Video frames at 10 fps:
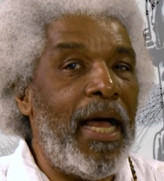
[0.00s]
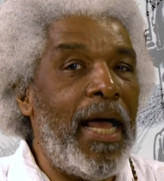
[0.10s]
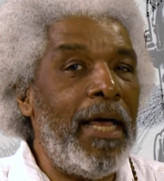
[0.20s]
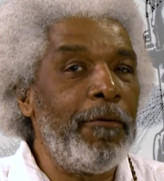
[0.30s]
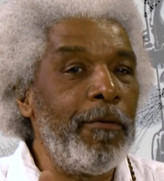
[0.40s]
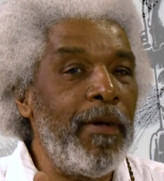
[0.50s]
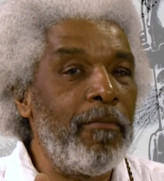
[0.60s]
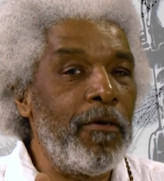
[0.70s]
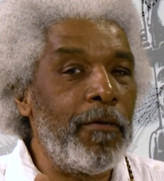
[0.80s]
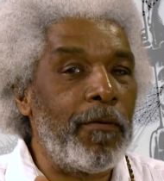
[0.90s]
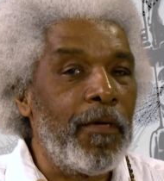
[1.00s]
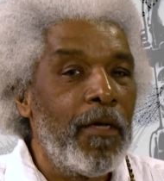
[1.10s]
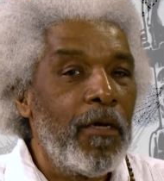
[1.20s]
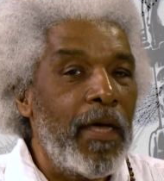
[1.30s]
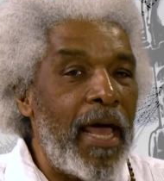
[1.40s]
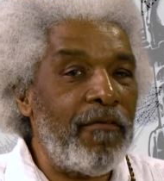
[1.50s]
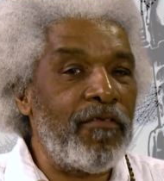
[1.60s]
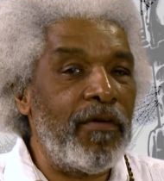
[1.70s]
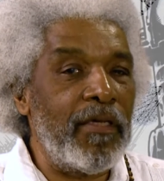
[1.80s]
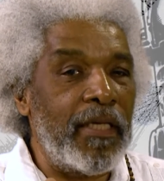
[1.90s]
I remember
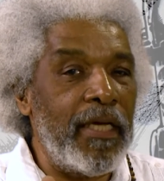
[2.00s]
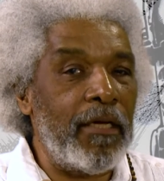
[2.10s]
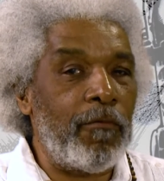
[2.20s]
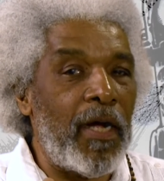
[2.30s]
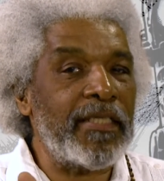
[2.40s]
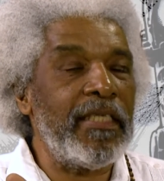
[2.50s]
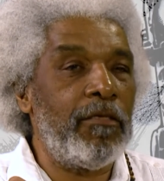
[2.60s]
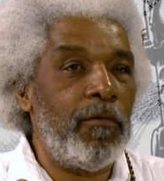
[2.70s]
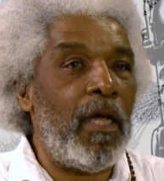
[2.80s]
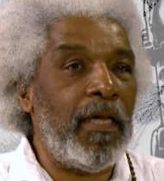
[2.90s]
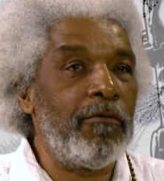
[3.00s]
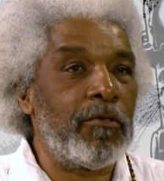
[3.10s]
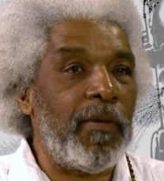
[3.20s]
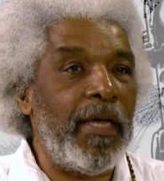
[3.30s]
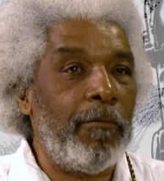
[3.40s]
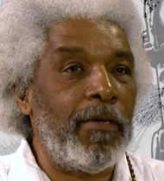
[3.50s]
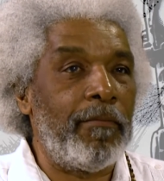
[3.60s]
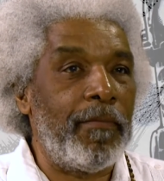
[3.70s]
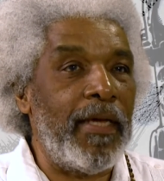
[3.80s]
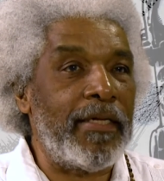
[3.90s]
after the gig, Rashied Ali was playing with
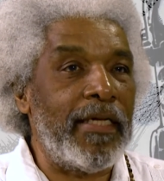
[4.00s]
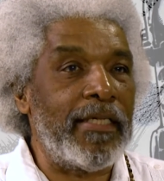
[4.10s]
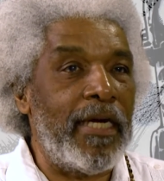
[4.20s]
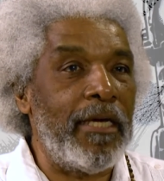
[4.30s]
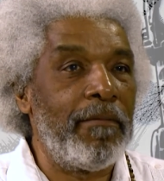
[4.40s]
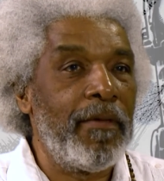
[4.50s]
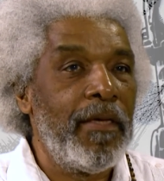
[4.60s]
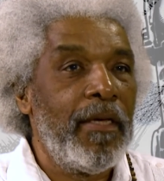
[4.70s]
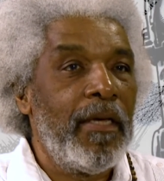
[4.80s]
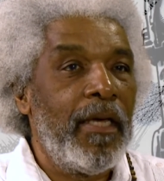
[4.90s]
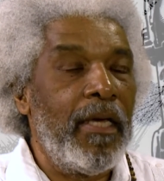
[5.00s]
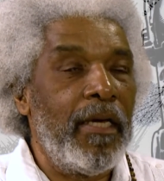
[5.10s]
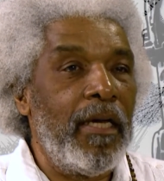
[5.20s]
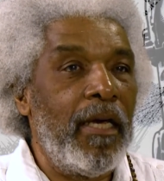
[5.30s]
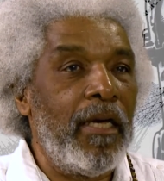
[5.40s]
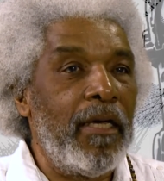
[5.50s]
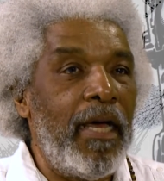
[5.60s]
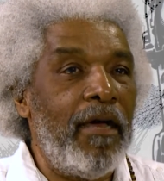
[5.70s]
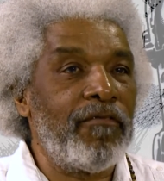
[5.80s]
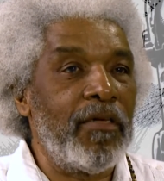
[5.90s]
him at that time, and uh,
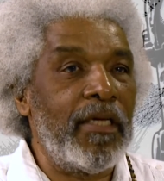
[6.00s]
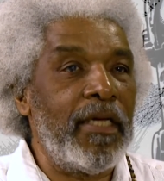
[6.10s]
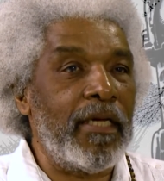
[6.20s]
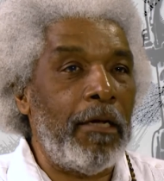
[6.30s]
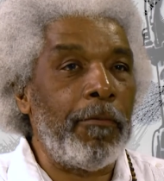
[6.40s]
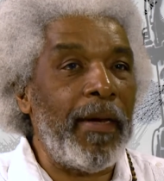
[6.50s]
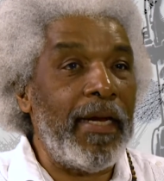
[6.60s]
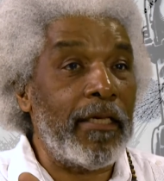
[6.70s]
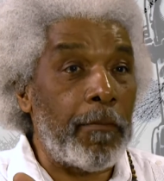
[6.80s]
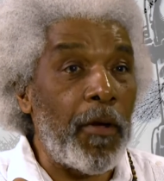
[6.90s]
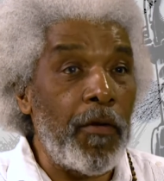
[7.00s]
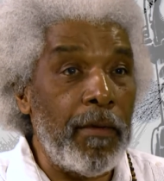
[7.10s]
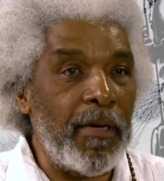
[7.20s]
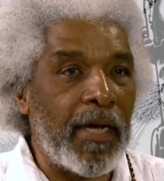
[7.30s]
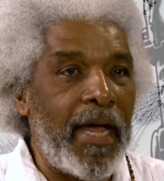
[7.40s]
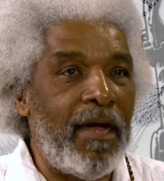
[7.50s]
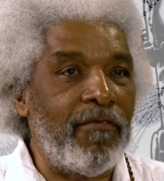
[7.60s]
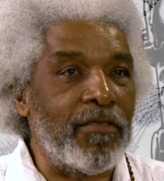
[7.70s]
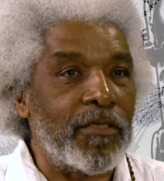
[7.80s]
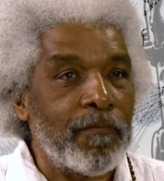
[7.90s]
after the gig, they were playing at the Bohemian
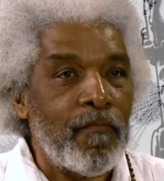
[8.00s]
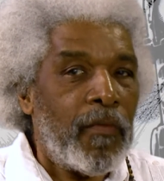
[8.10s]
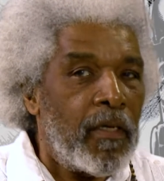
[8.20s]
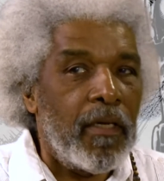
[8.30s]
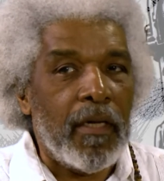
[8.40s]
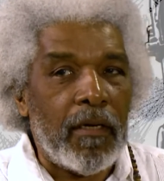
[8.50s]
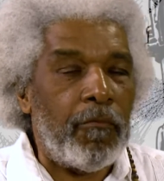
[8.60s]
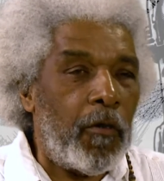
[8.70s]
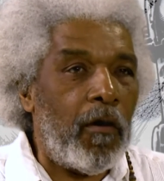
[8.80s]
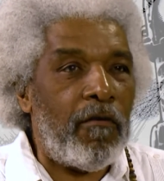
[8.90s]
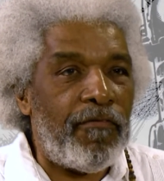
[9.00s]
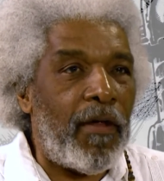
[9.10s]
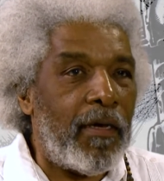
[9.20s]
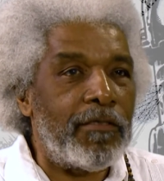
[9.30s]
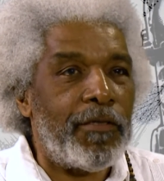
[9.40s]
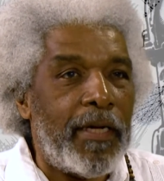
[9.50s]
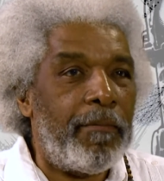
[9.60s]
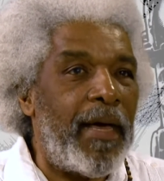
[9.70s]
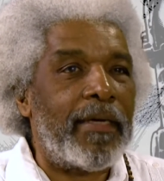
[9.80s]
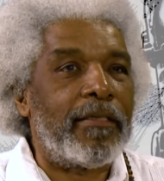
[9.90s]
Caverns and we're all falling
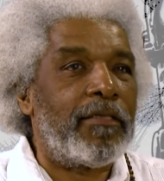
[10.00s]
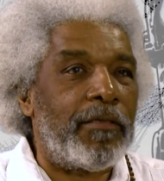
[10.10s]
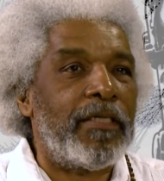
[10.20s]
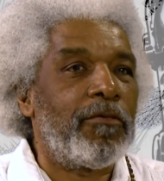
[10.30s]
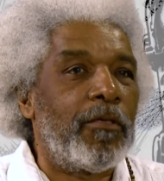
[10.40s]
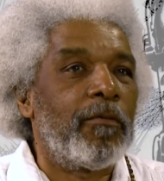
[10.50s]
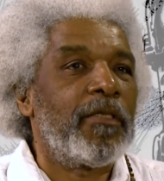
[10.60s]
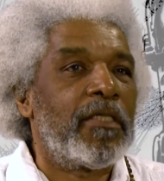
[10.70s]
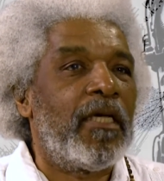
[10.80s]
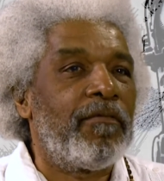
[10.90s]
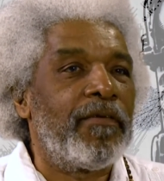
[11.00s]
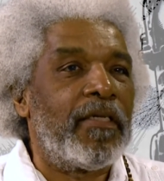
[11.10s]
Train back to the dressing room and stuff.